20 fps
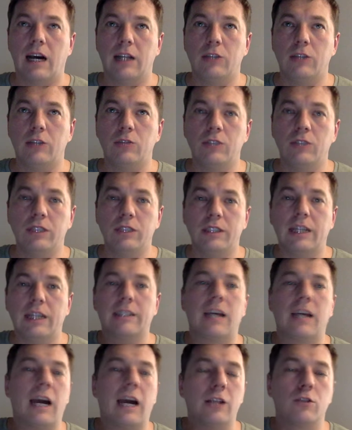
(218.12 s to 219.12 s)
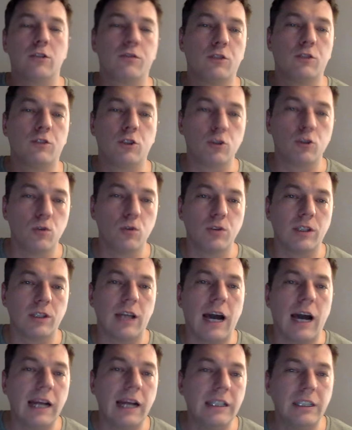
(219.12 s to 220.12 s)
you need that kind of tools
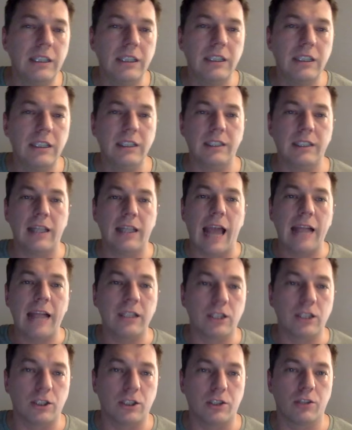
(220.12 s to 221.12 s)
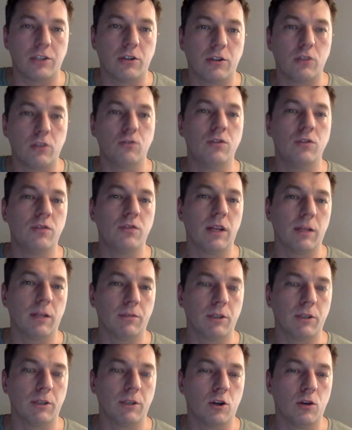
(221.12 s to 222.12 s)
and IDEs and editors in order to
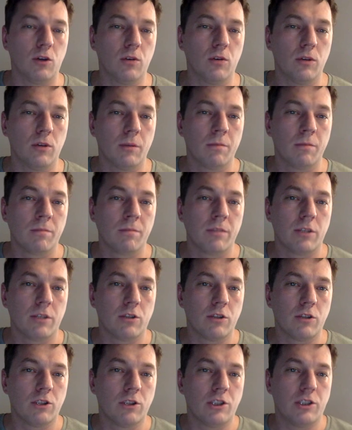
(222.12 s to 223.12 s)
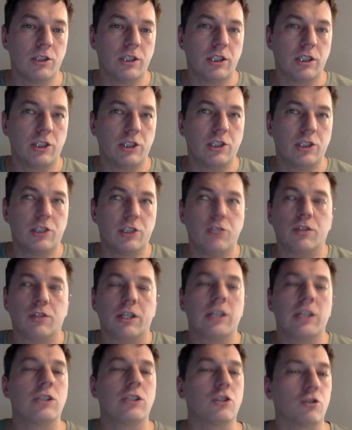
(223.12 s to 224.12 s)
develop the code. So it's just your
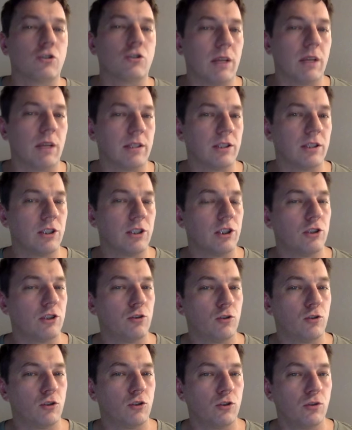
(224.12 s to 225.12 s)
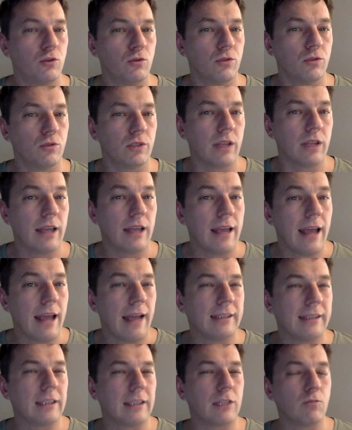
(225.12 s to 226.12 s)
instruments, it's just your tools.
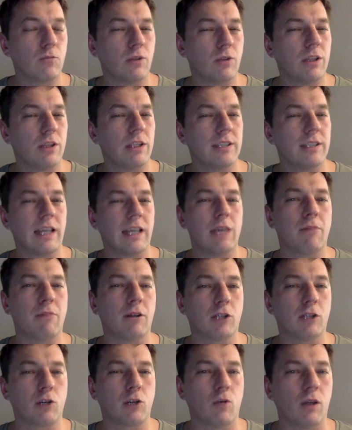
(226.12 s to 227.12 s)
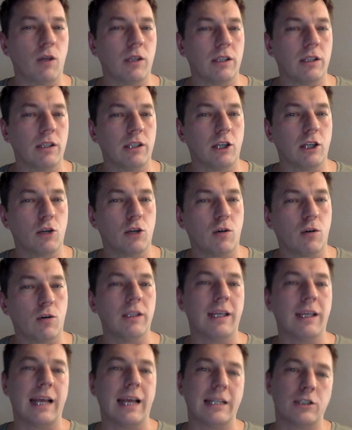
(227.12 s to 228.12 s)
And this is what they say about quality. The
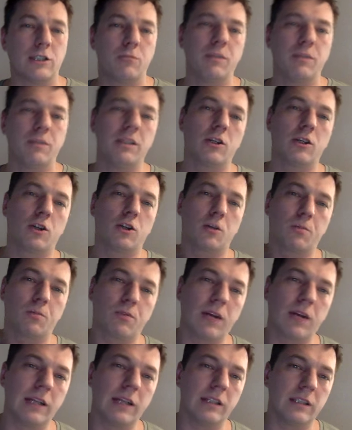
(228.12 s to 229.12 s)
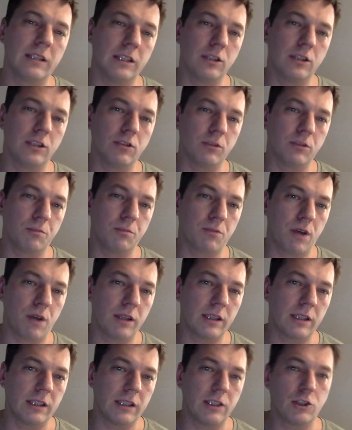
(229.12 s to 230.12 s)
quality has to be incorporated into the
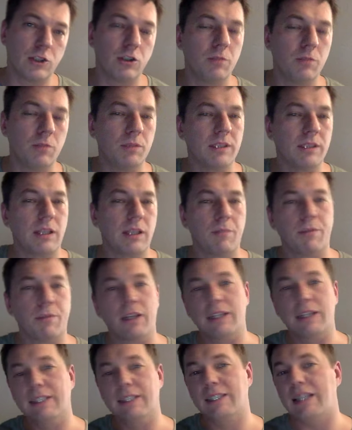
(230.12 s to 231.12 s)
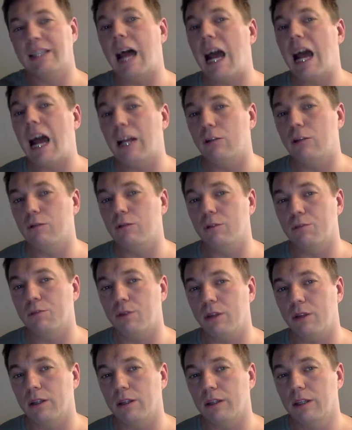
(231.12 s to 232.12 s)
product. It shouldn't be something that's side on the
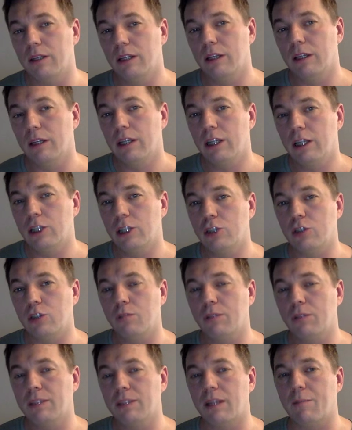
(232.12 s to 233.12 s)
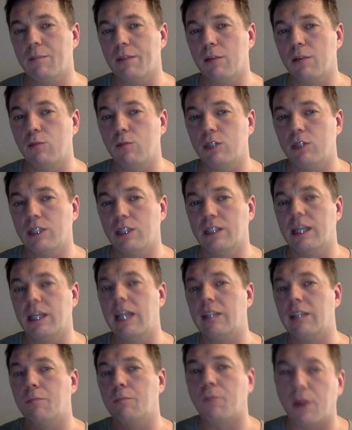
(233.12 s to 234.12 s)
product. It shouldn't be something which
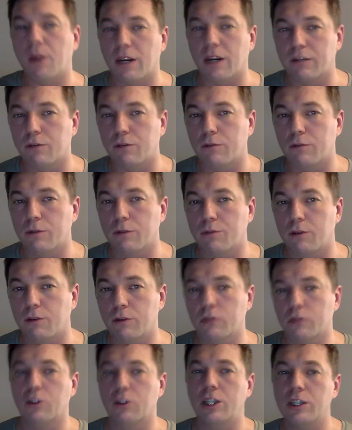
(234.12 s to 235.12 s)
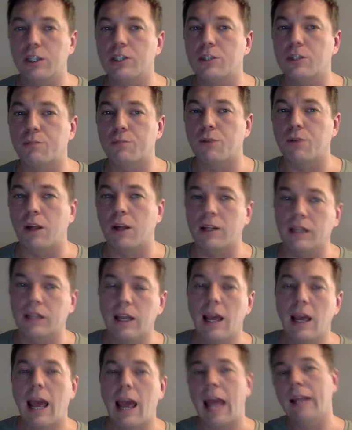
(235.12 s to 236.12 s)
stays apart from the product. So here's the product,
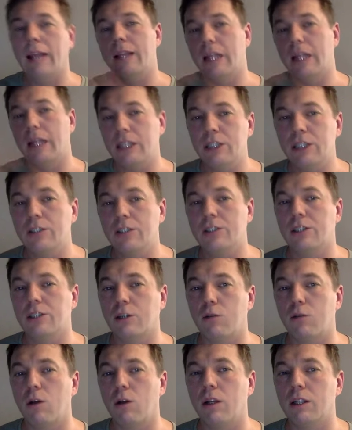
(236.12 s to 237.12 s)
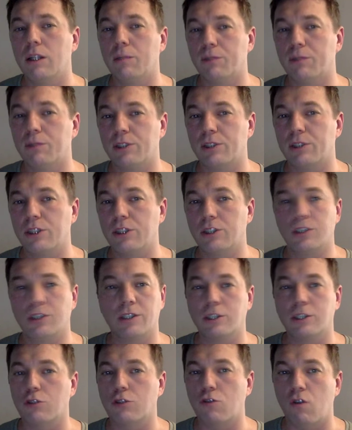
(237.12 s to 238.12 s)
and then here's the quality procedures.
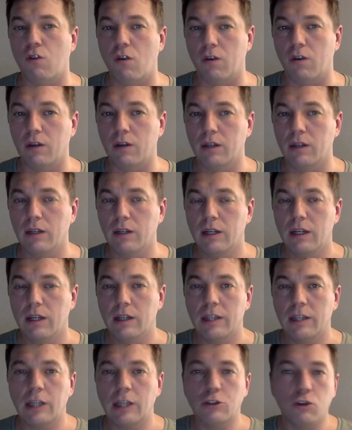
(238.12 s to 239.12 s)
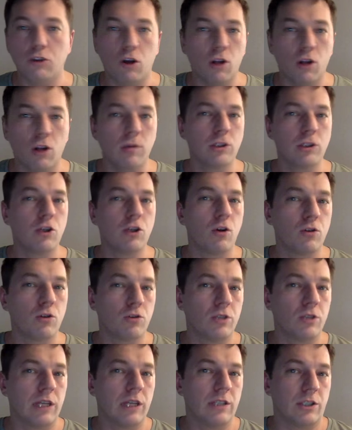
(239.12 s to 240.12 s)
This is wrong. They should always go
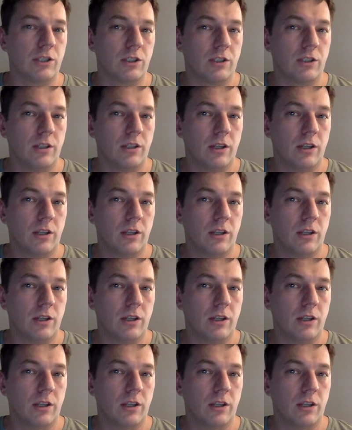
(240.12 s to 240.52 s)
together.